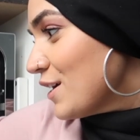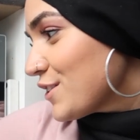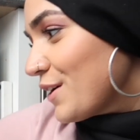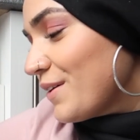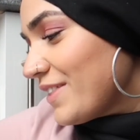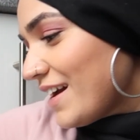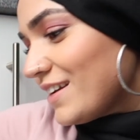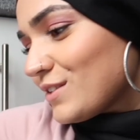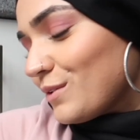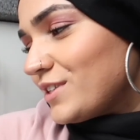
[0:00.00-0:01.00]
So that
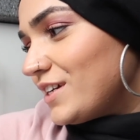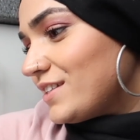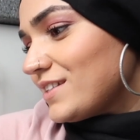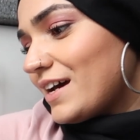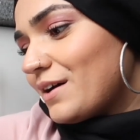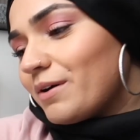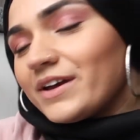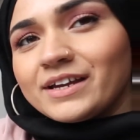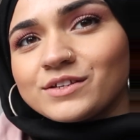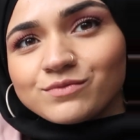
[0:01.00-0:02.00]
is sorted. Now
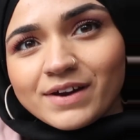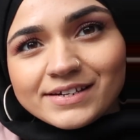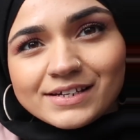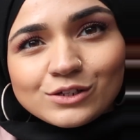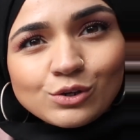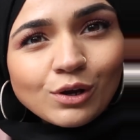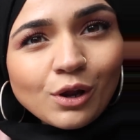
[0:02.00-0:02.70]
it is ready to